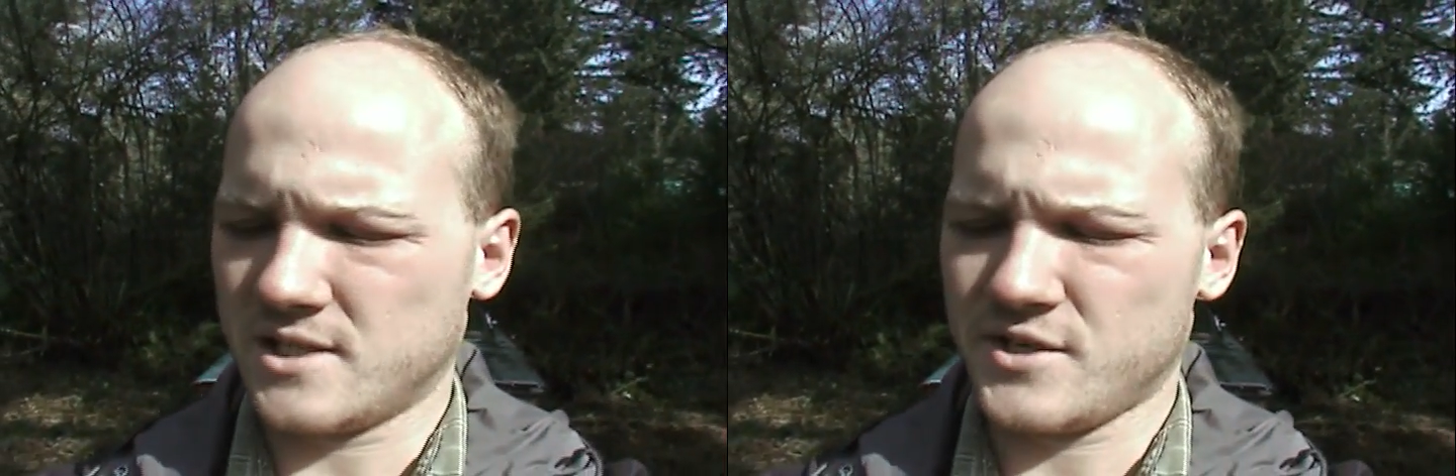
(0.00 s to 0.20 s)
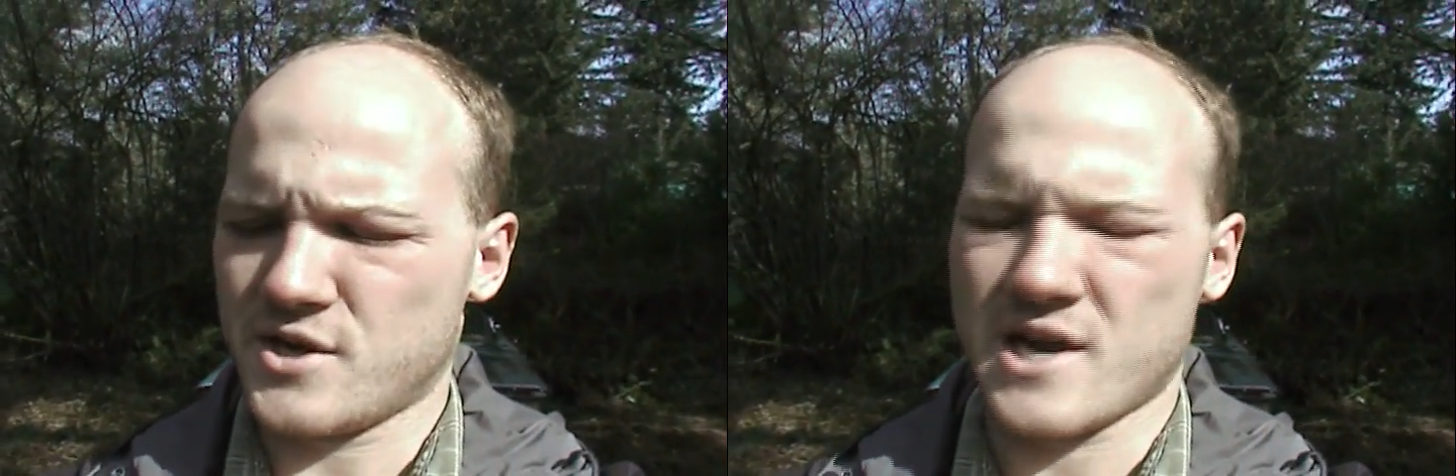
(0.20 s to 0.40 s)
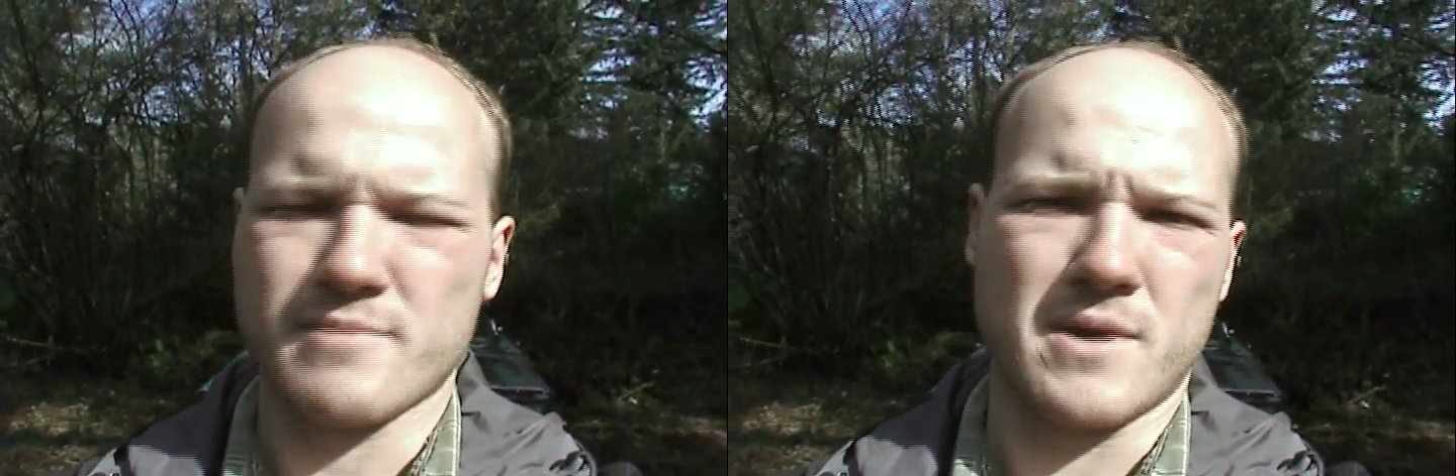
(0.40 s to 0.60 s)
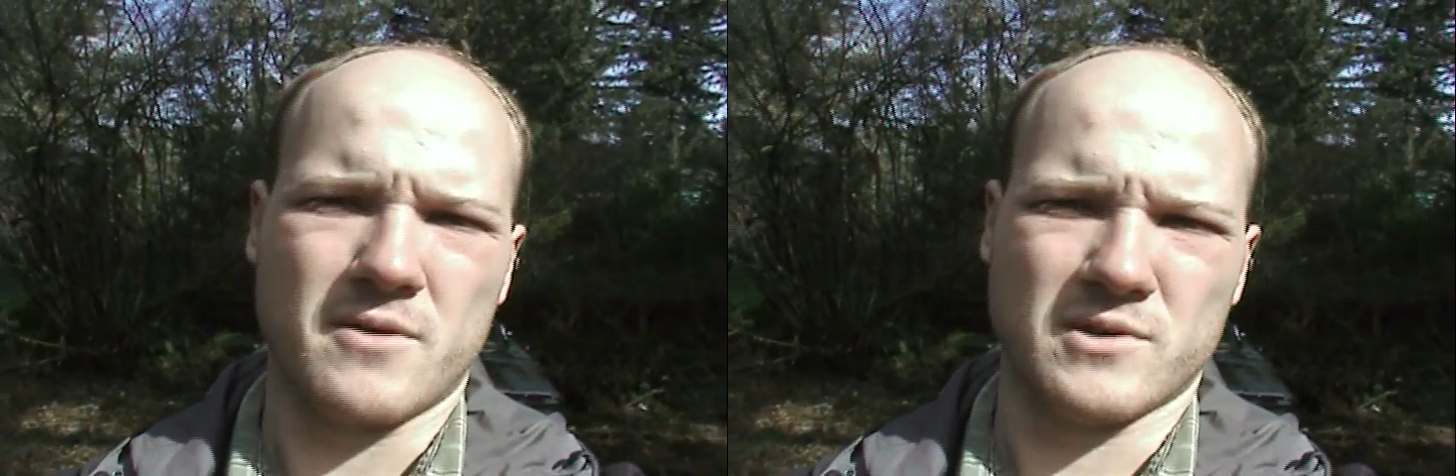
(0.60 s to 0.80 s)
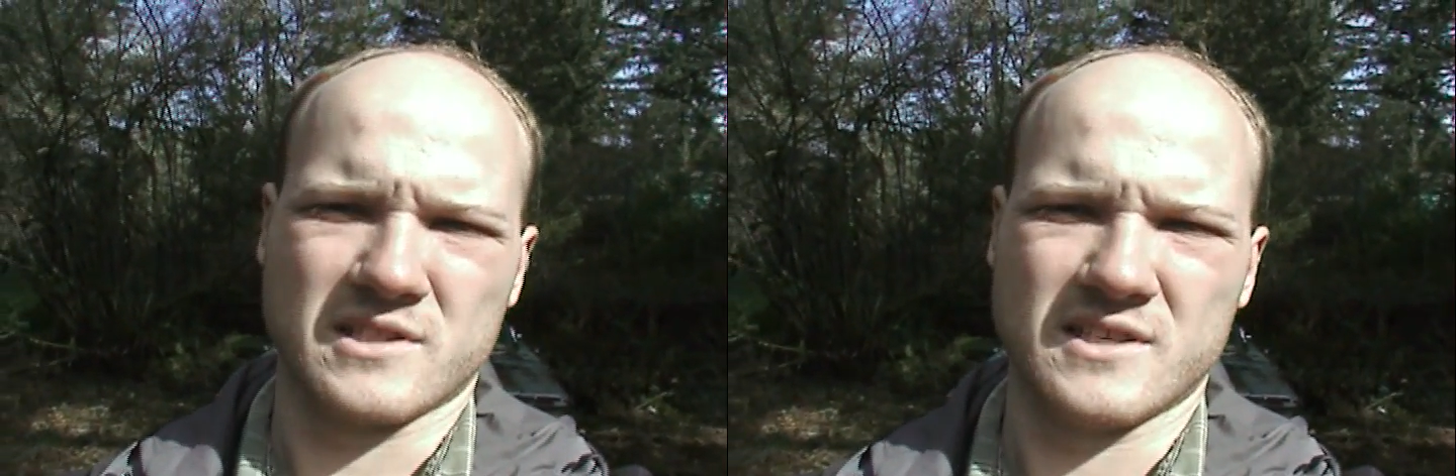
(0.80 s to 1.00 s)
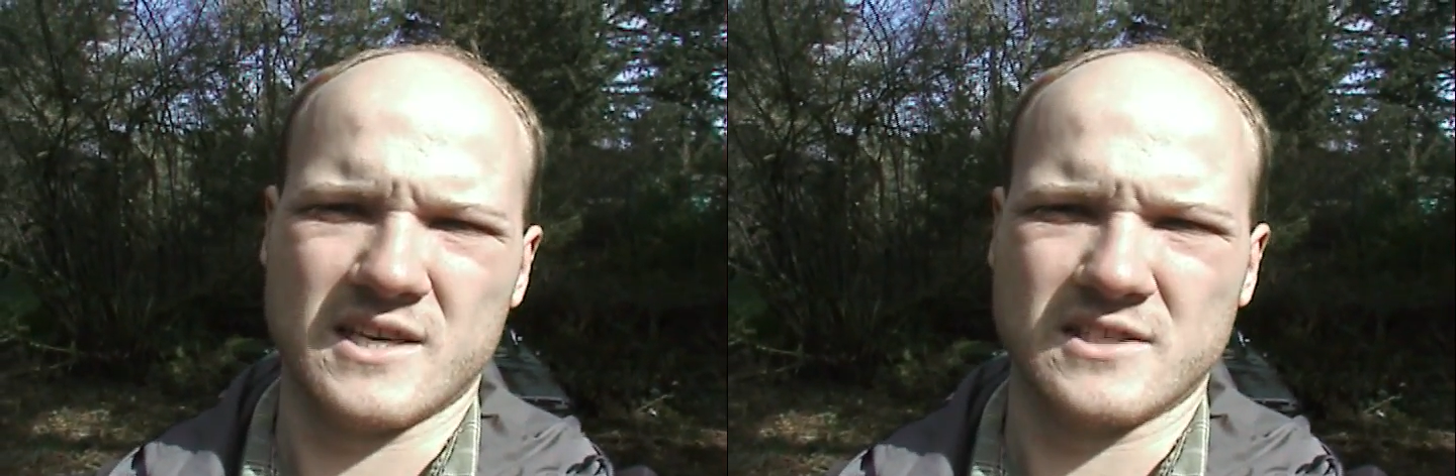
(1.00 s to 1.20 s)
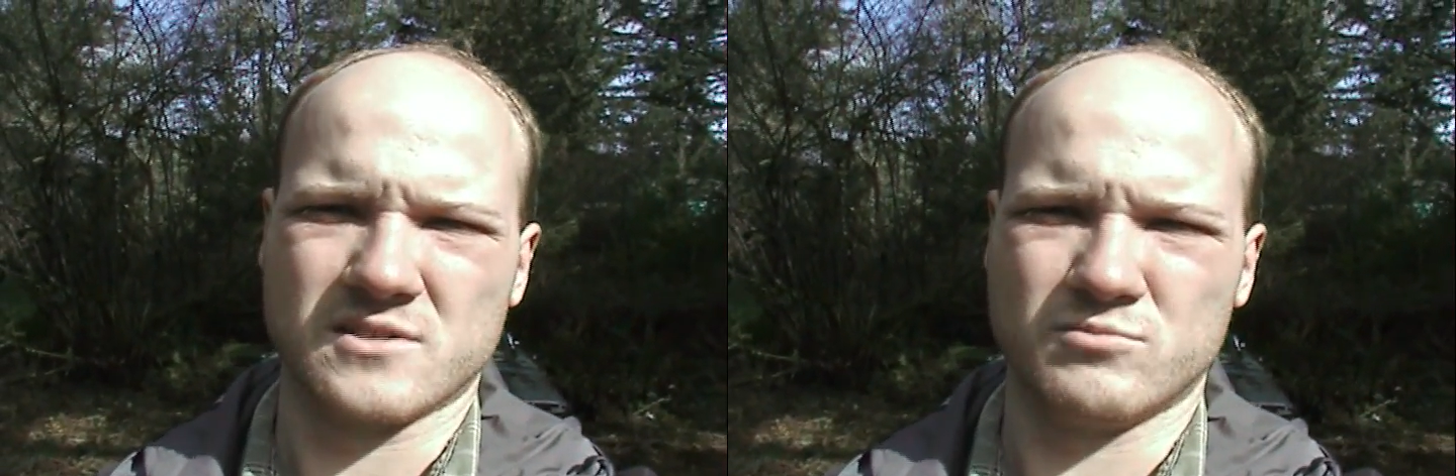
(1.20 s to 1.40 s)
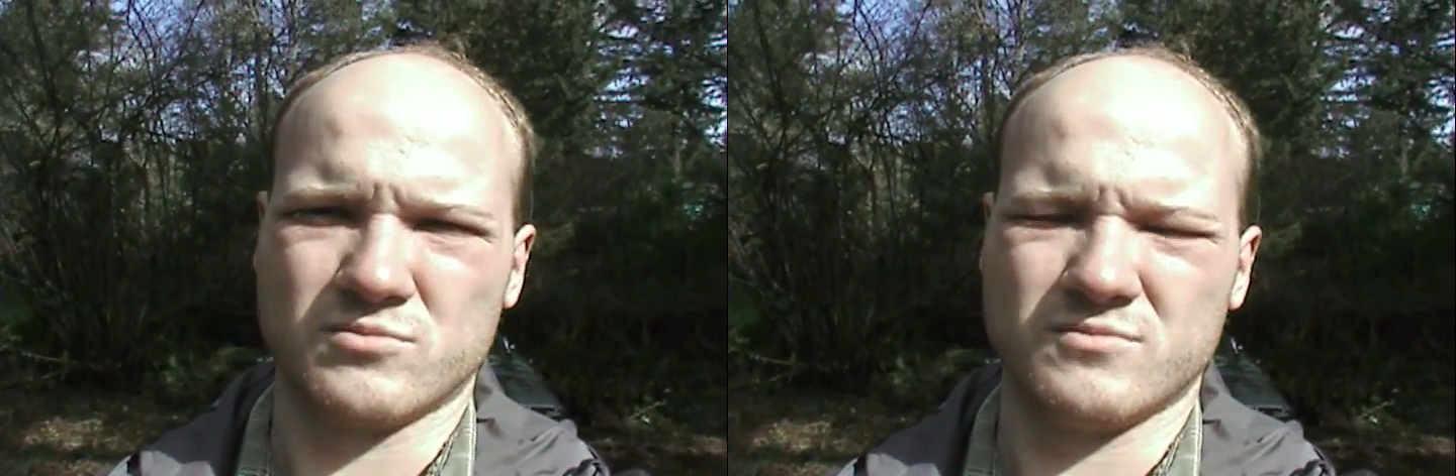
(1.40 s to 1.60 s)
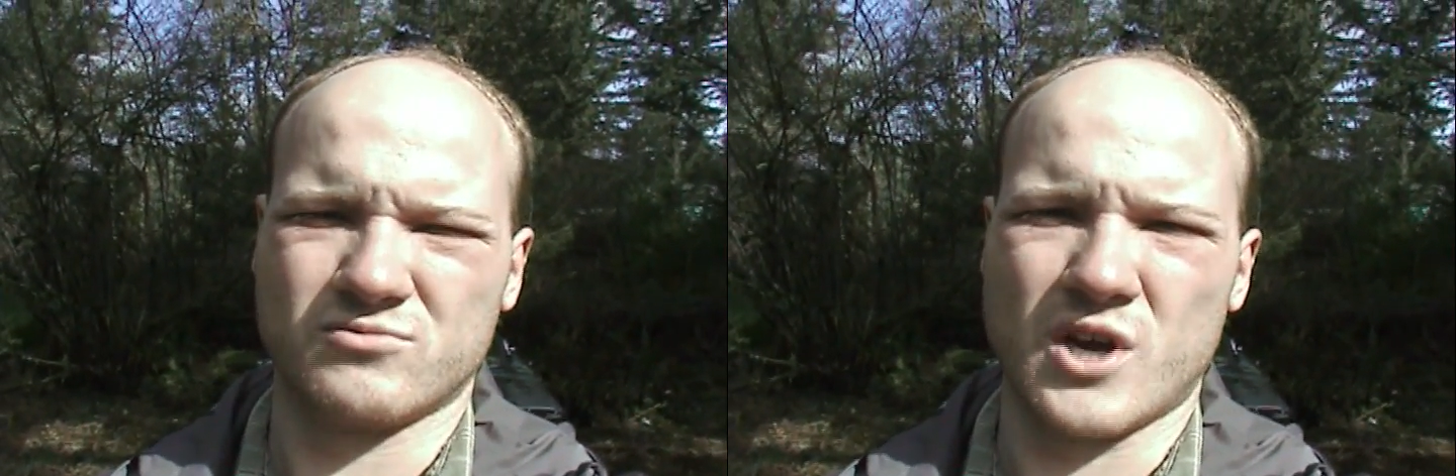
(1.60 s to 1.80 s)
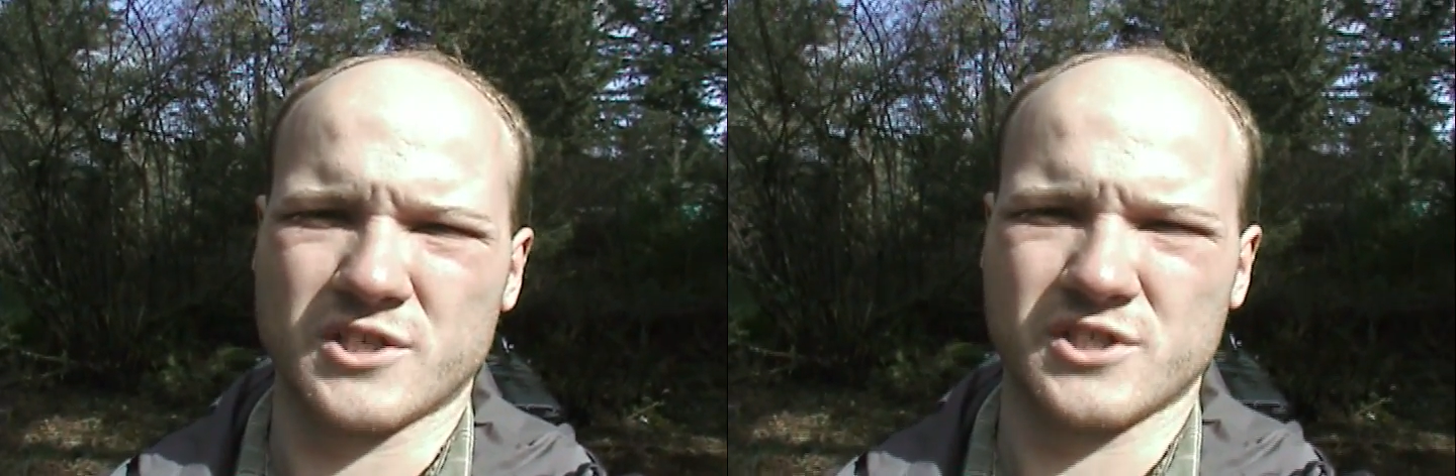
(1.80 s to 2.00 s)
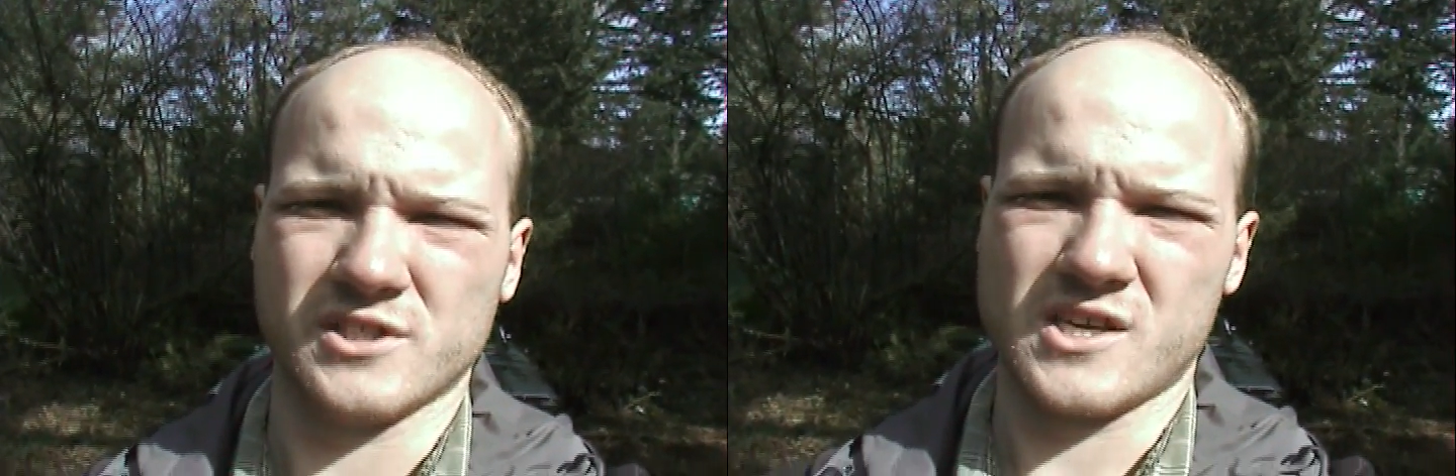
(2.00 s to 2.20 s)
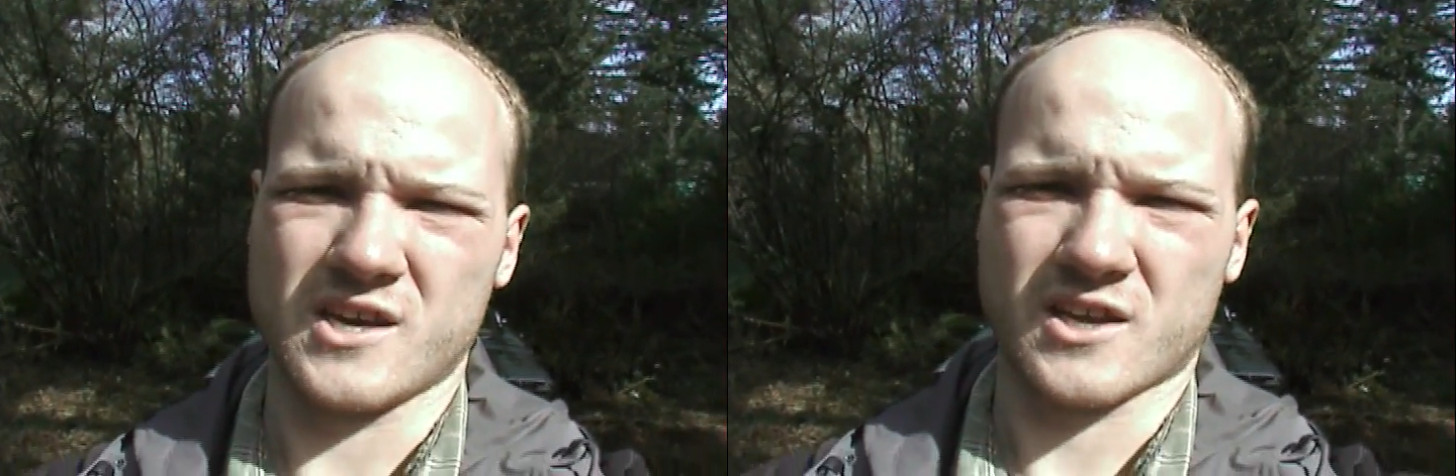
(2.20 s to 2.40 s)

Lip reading: and I met with some Russian